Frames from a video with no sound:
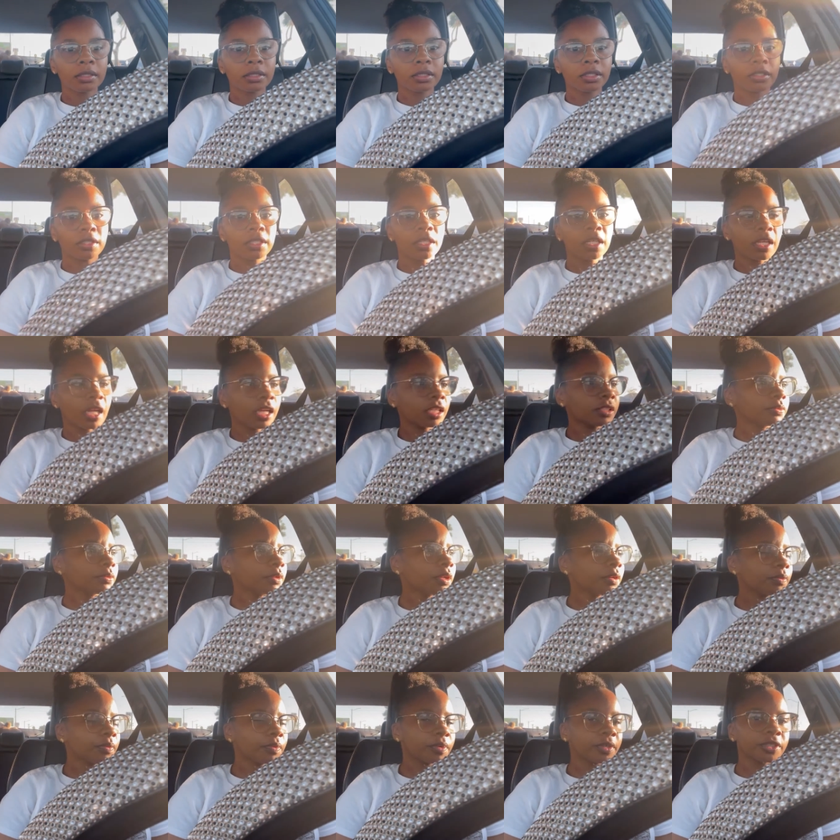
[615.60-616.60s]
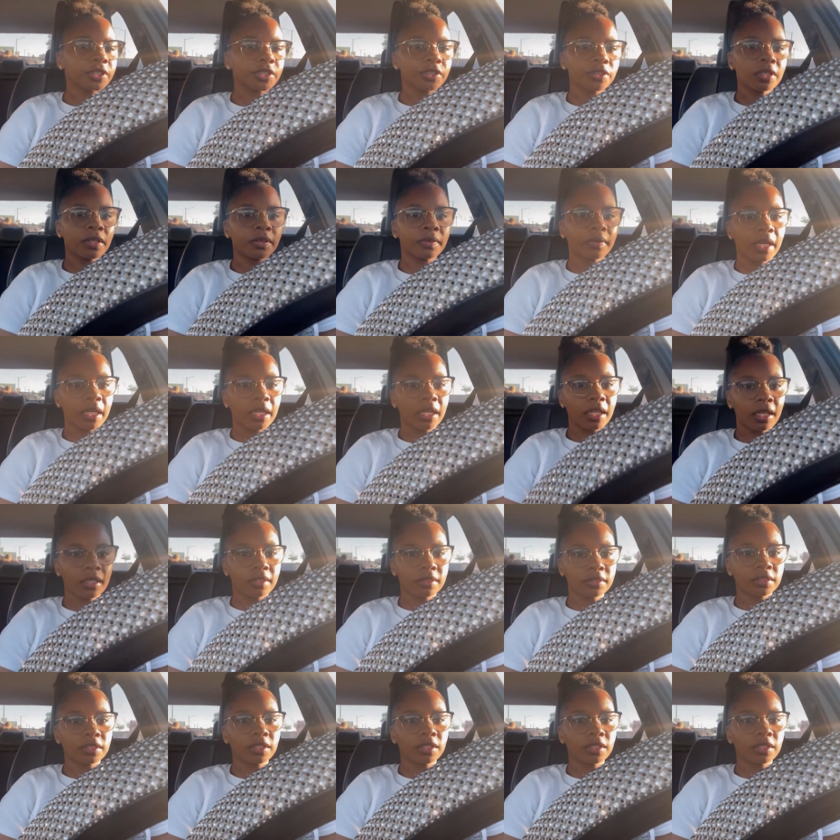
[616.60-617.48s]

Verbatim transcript: So yeah, that's what we're doing right now.